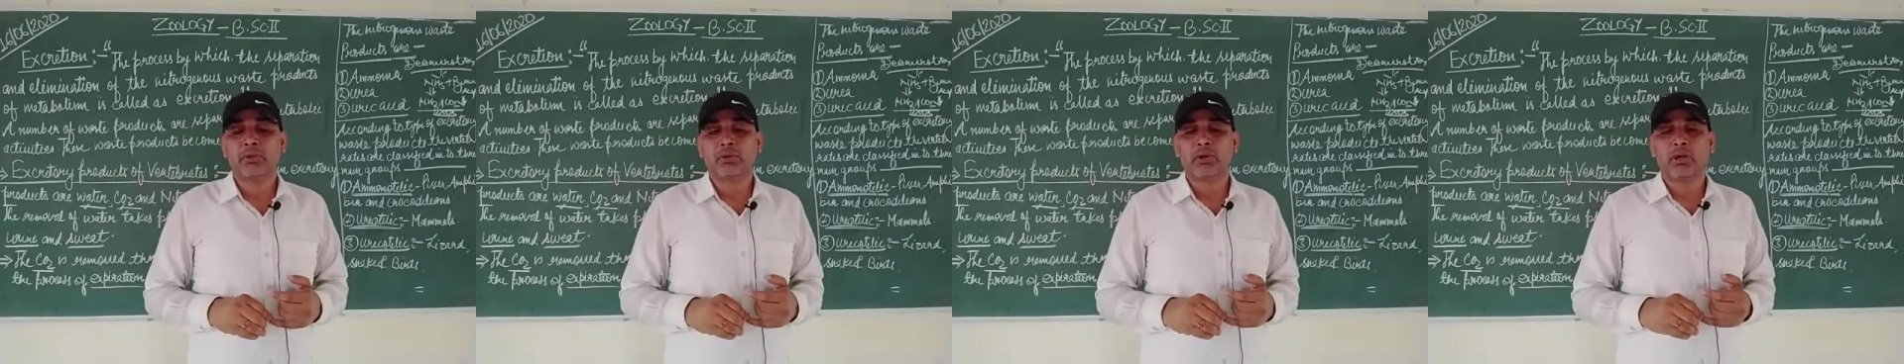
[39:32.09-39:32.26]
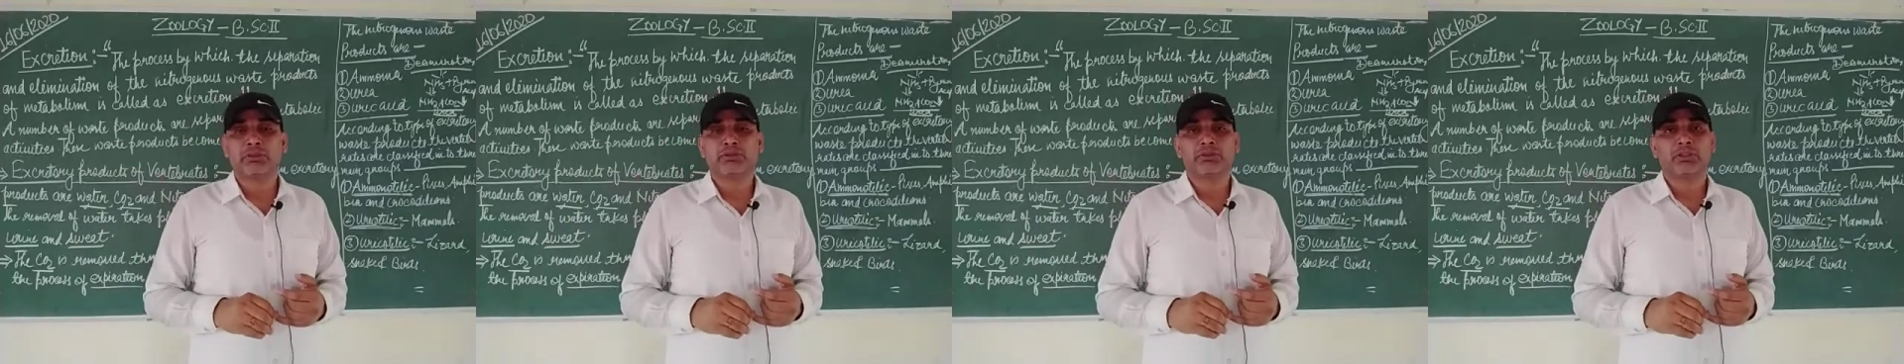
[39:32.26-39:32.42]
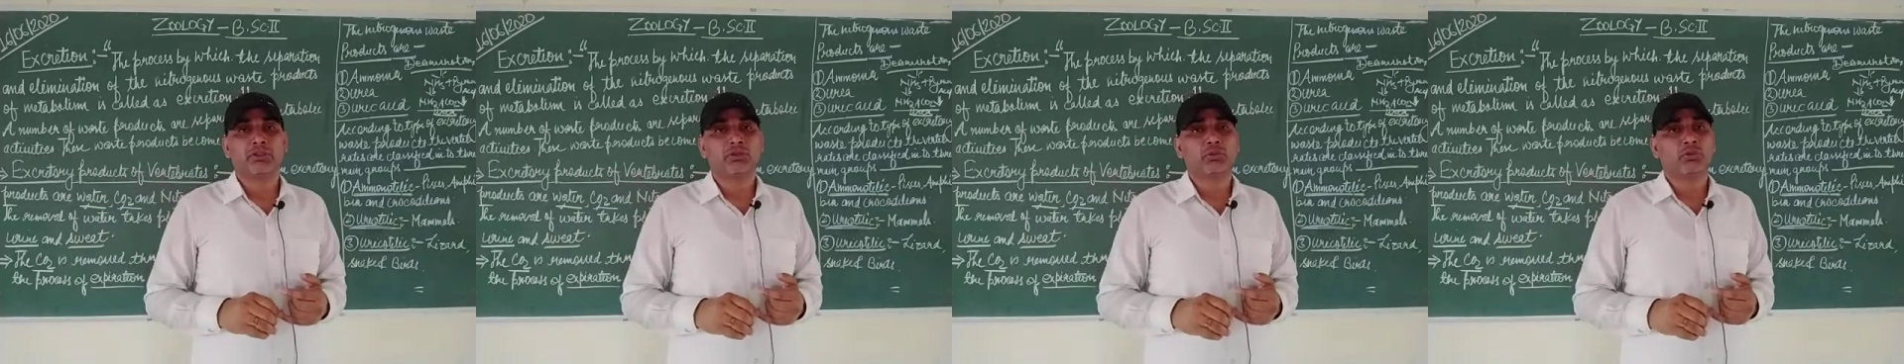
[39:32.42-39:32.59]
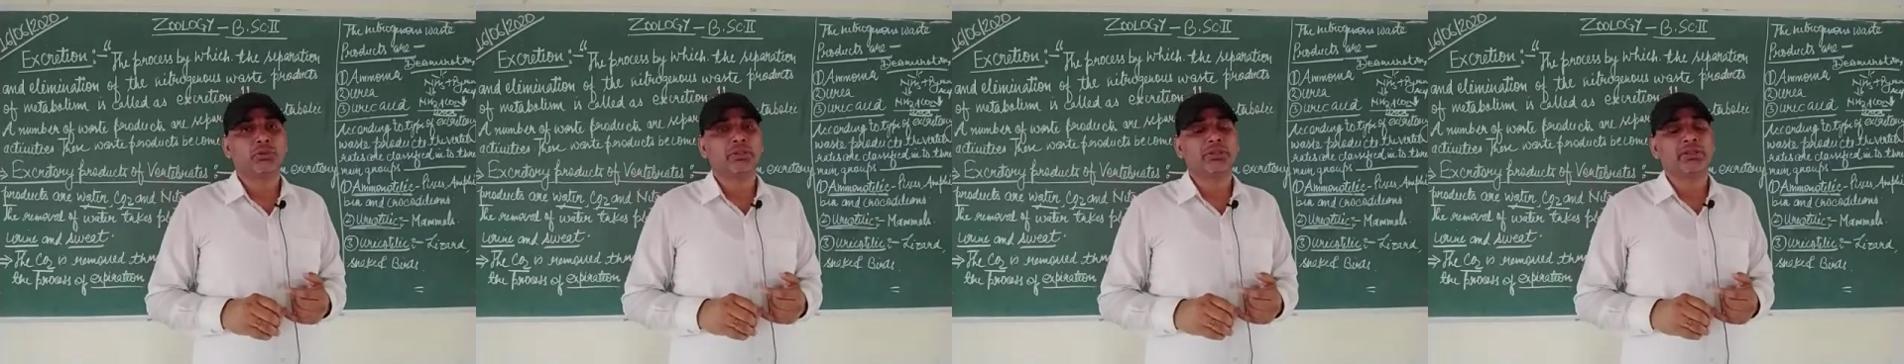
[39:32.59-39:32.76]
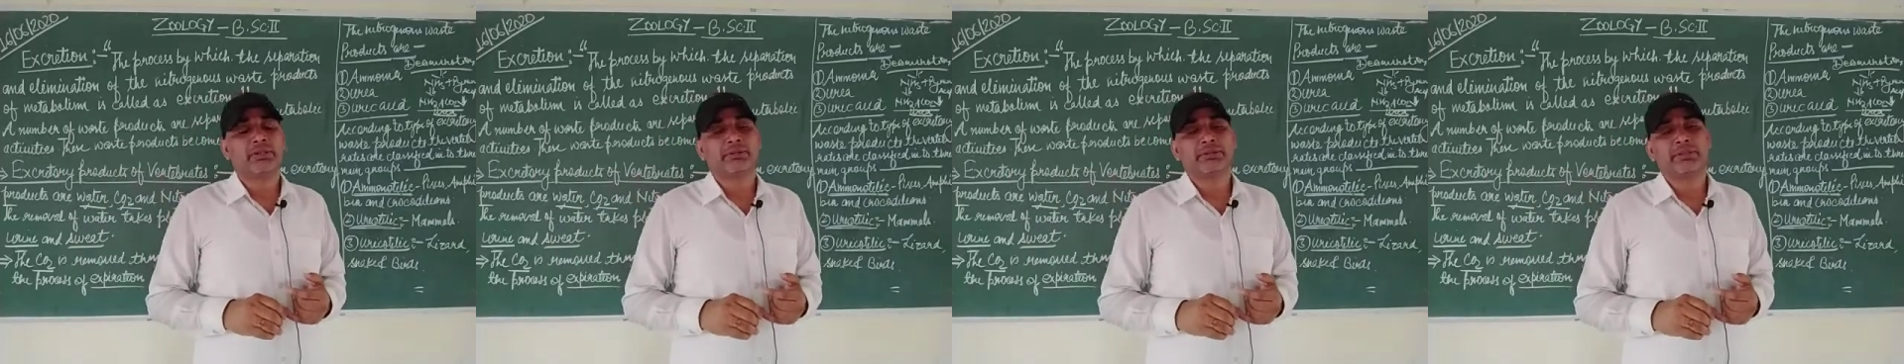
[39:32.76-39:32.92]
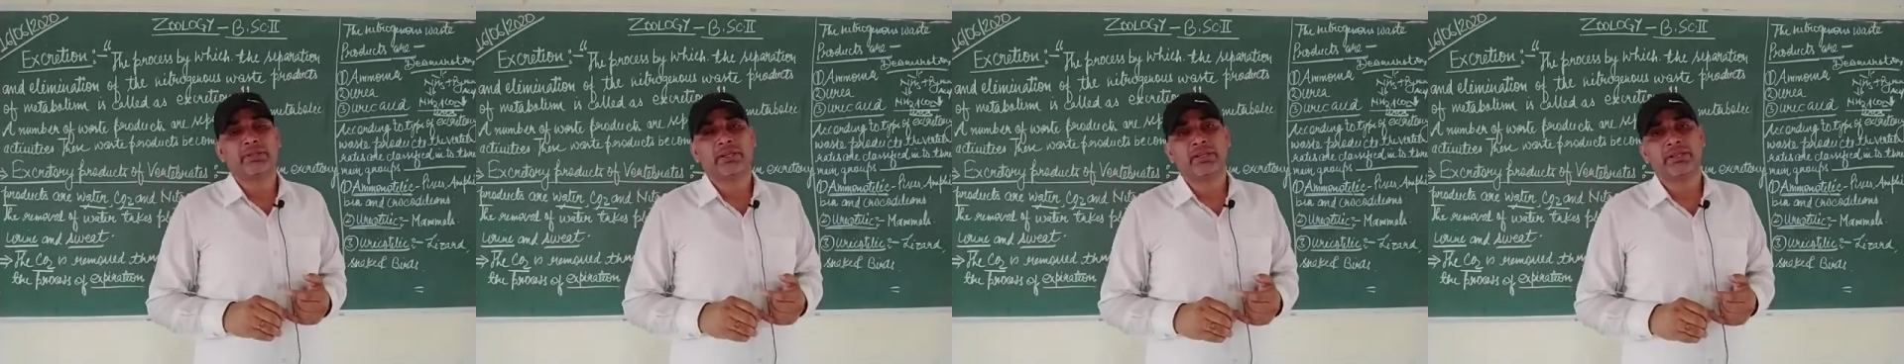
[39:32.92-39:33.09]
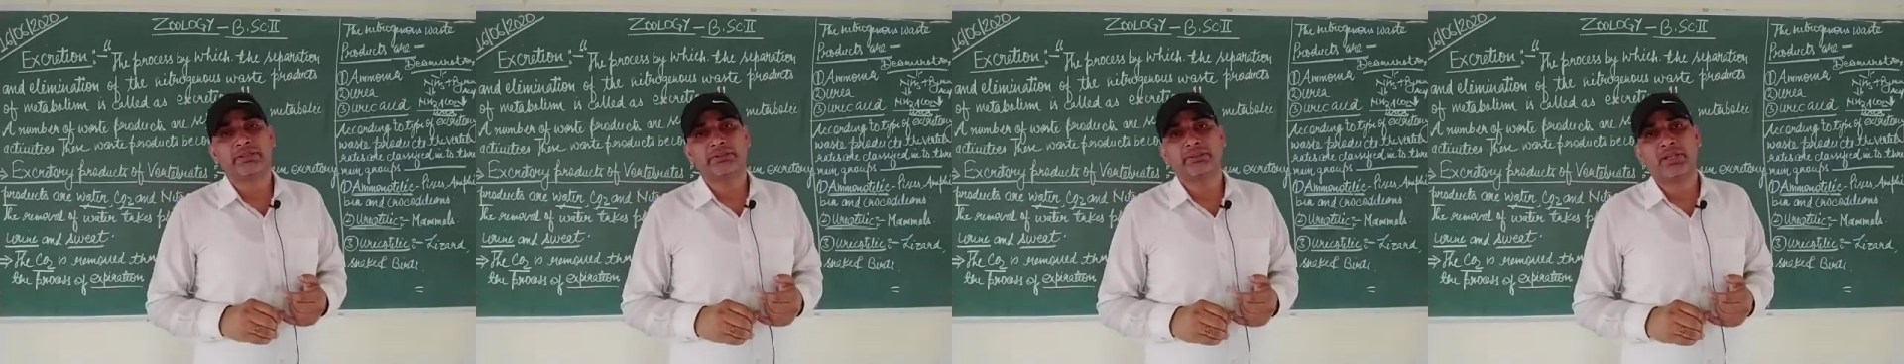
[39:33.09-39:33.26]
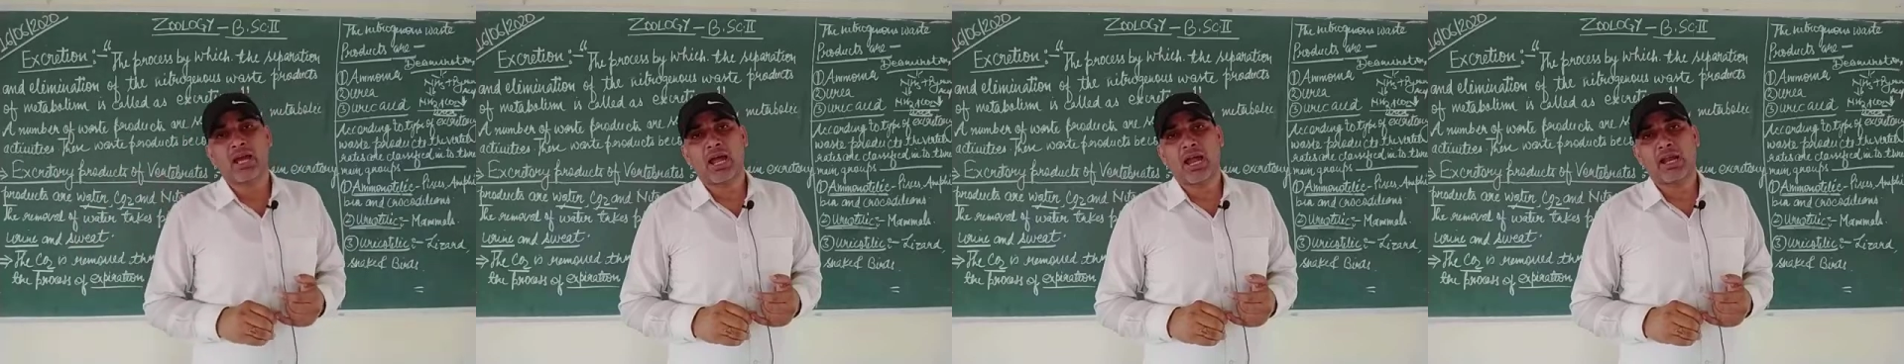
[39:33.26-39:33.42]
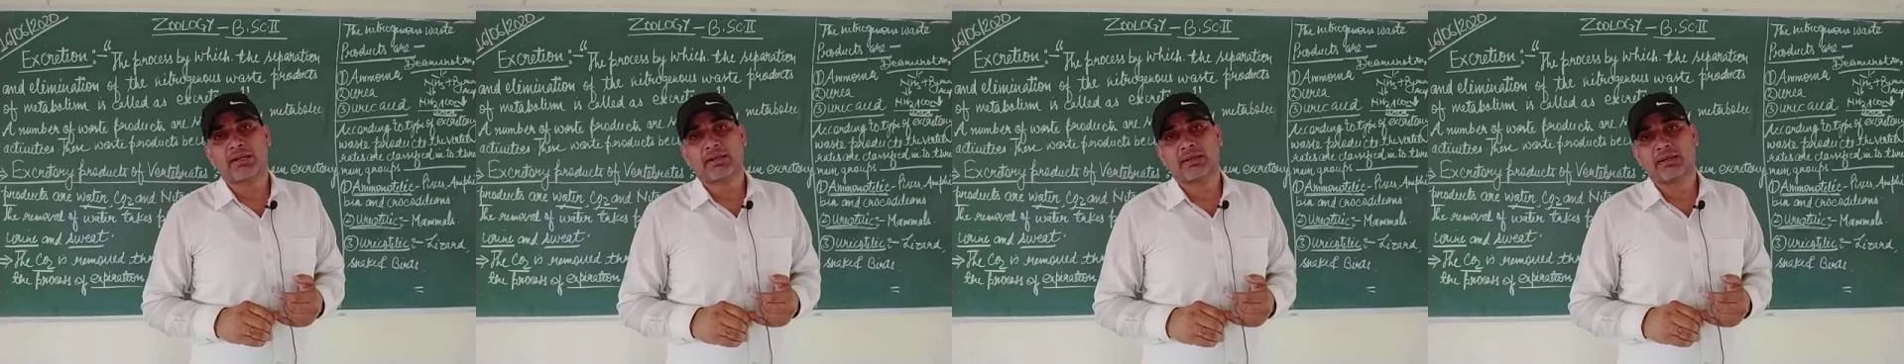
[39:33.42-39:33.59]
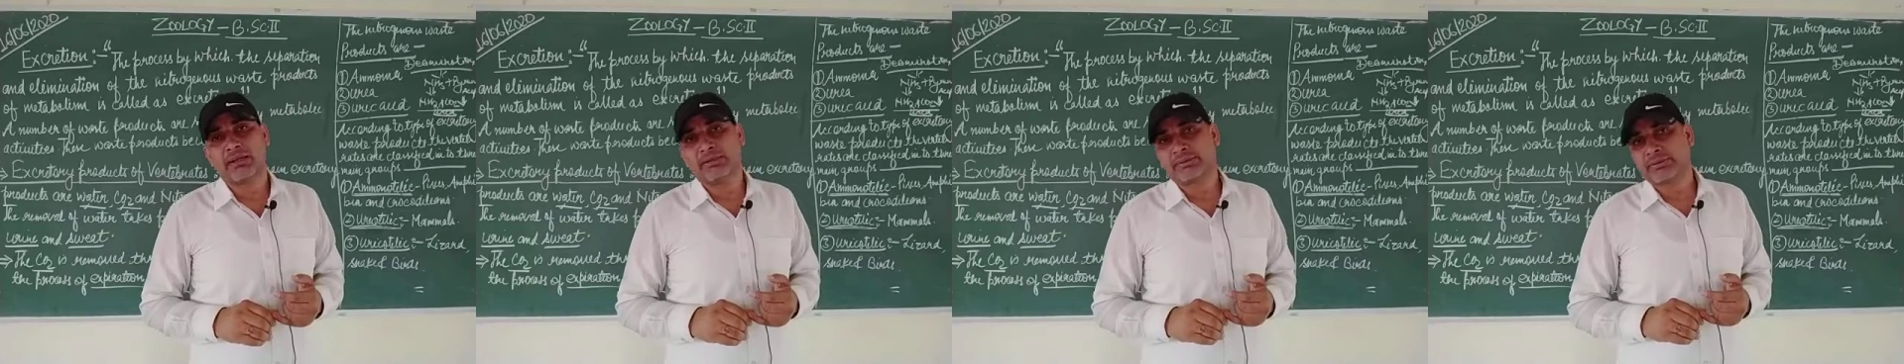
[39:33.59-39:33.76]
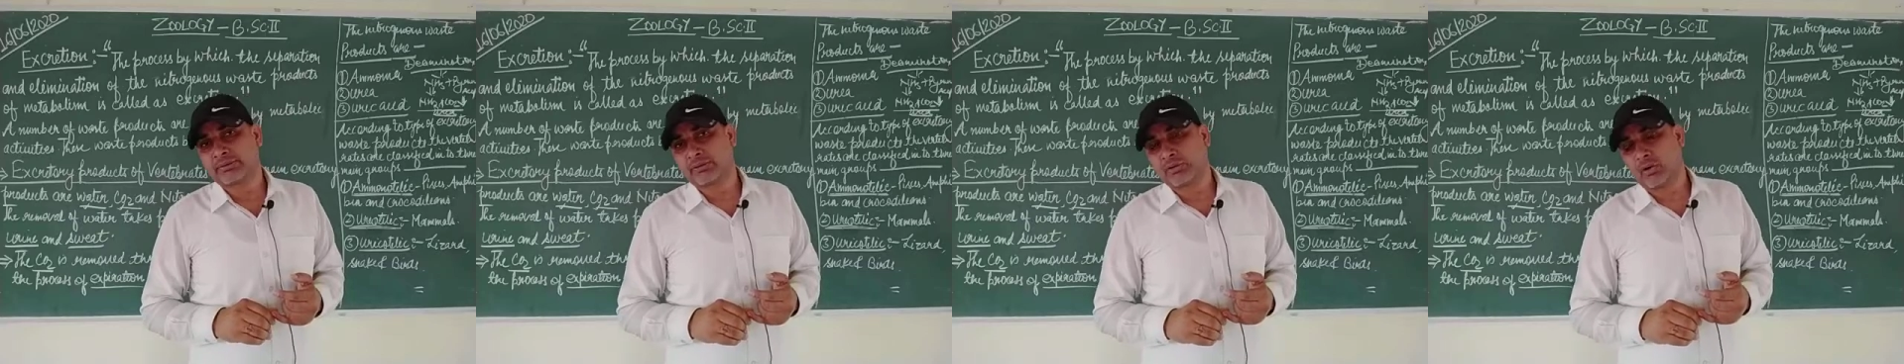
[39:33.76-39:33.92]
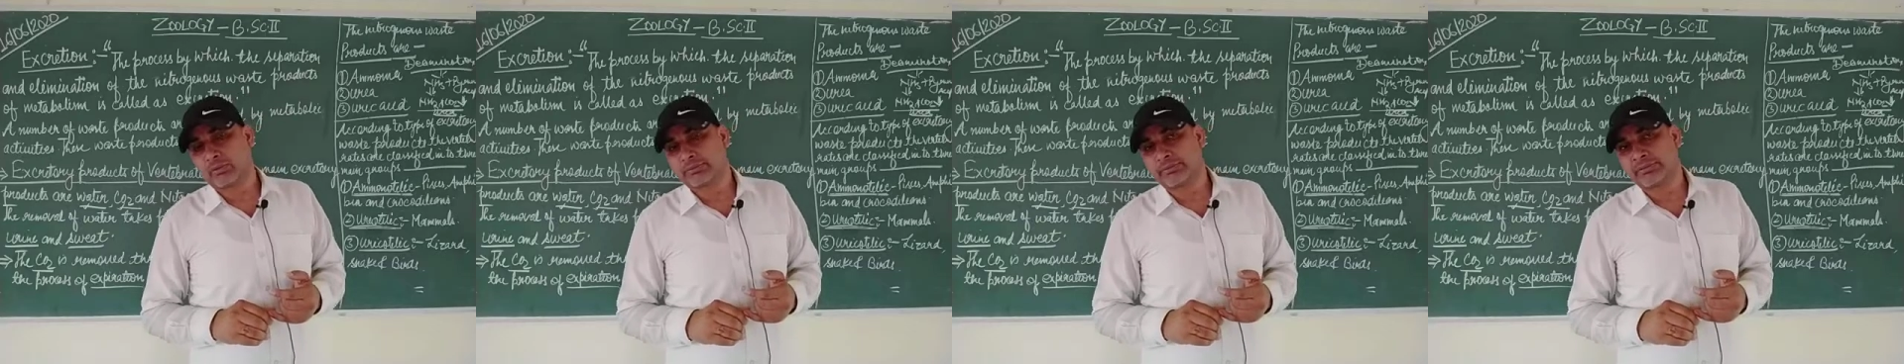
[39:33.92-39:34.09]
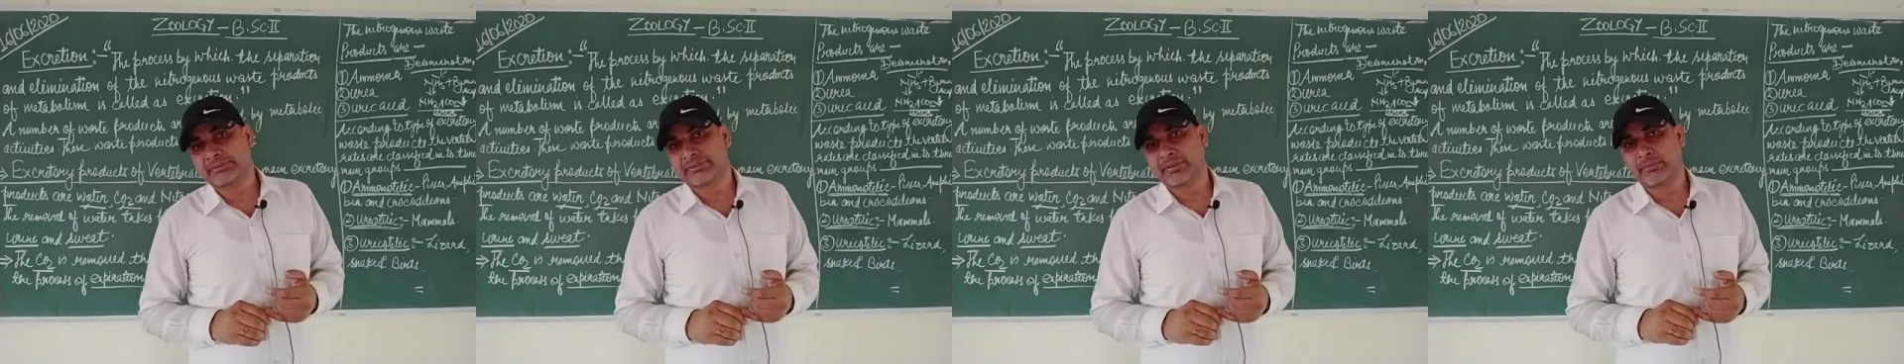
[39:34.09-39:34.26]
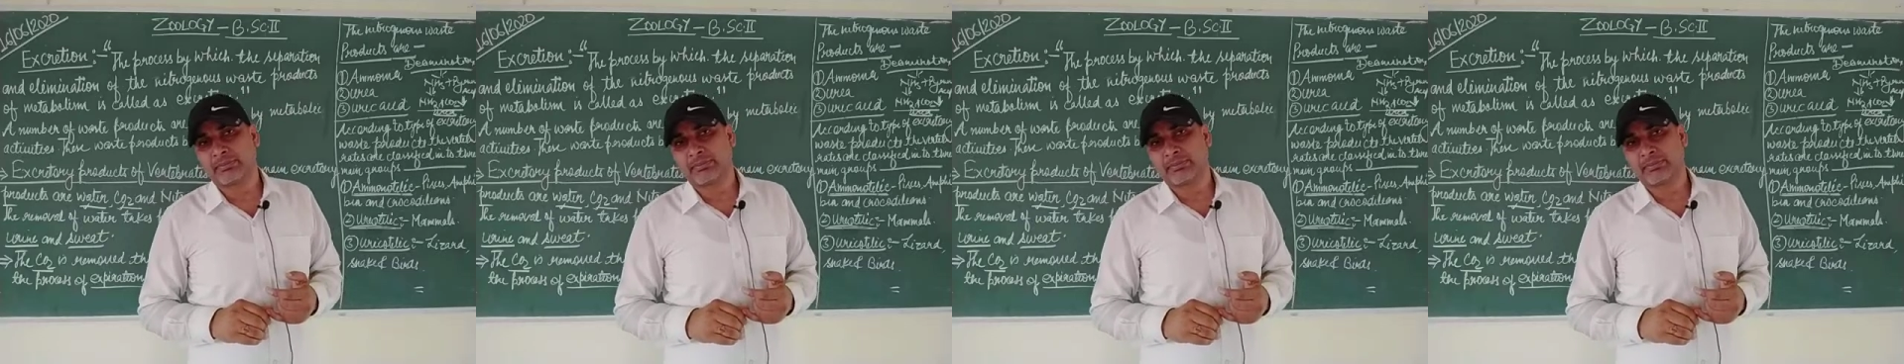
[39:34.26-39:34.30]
because the uric acid is the at least toxic